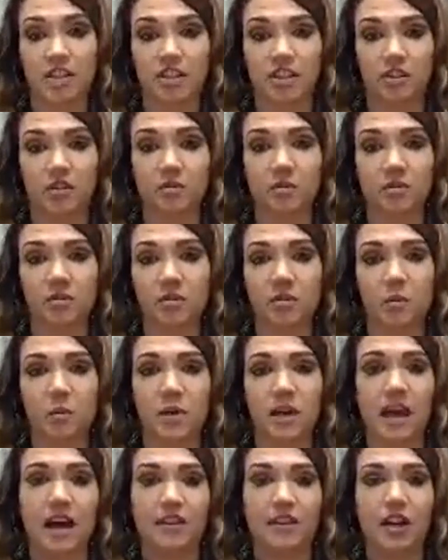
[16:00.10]
went to.
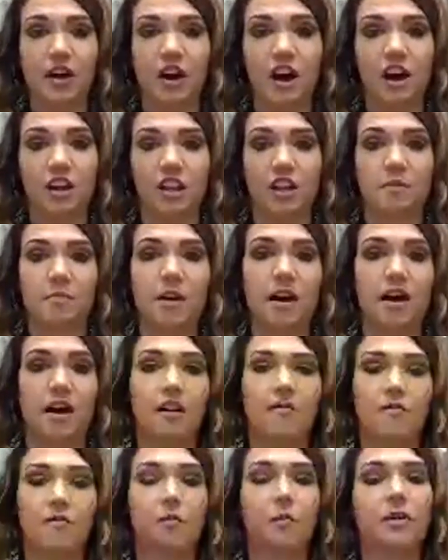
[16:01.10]
We have a column
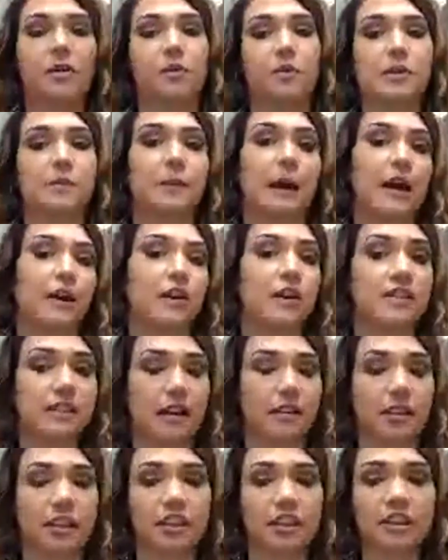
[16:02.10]
of whether it was buyer or
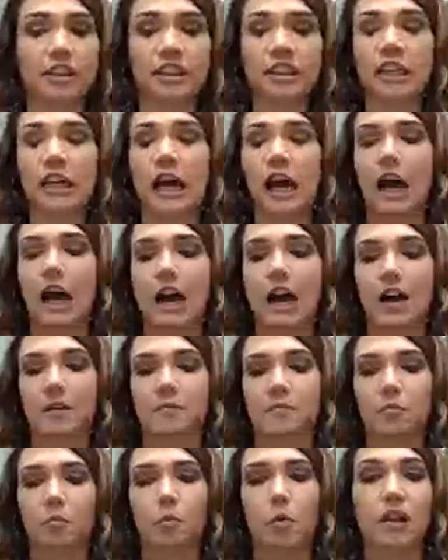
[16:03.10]
seller,
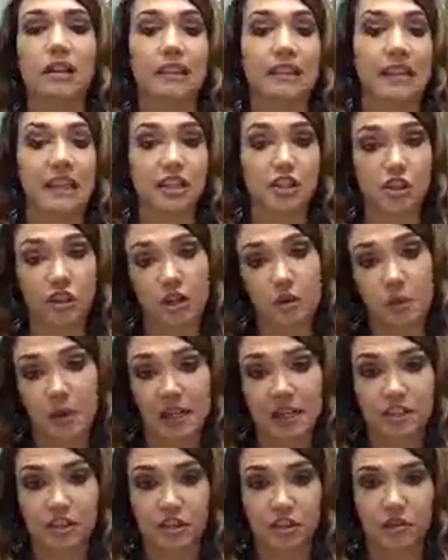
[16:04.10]
what lender it
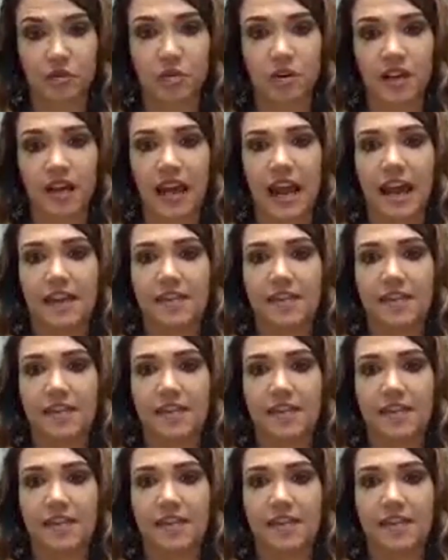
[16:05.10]
went to.